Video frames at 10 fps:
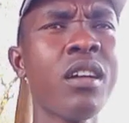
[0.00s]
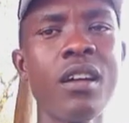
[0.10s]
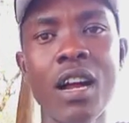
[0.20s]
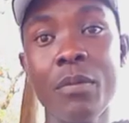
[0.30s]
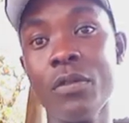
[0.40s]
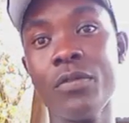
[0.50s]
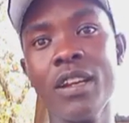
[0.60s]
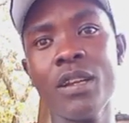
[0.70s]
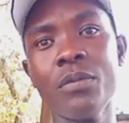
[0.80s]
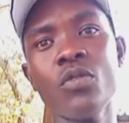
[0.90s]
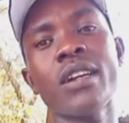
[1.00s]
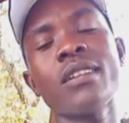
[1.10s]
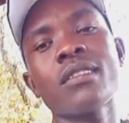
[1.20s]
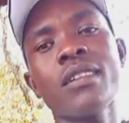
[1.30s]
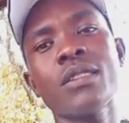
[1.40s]
I'm available. We can
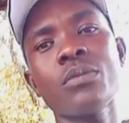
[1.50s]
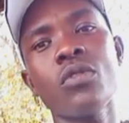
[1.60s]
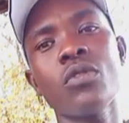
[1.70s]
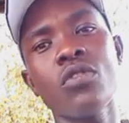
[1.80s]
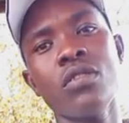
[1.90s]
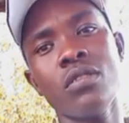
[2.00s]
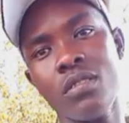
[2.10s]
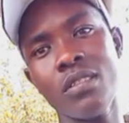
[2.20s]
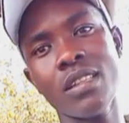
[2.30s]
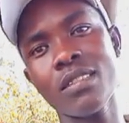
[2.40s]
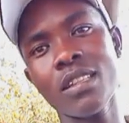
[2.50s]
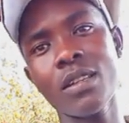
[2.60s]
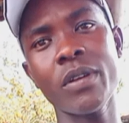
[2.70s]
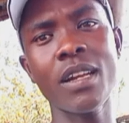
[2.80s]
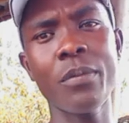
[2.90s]
discuss more. Just take my
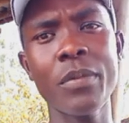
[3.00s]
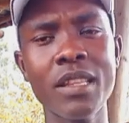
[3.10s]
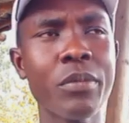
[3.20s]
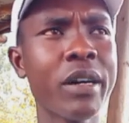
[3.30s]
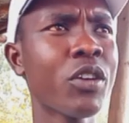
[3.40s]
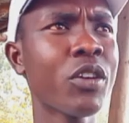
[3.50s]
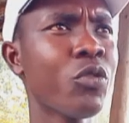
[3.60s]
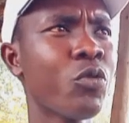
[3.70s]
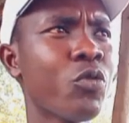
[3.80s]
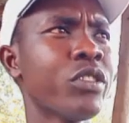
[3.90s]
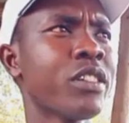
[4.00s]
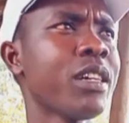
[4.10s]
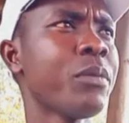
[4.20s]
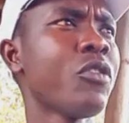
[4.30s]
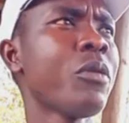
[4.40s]
number at the bio. We share
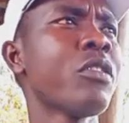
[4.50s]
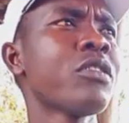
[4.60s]
more about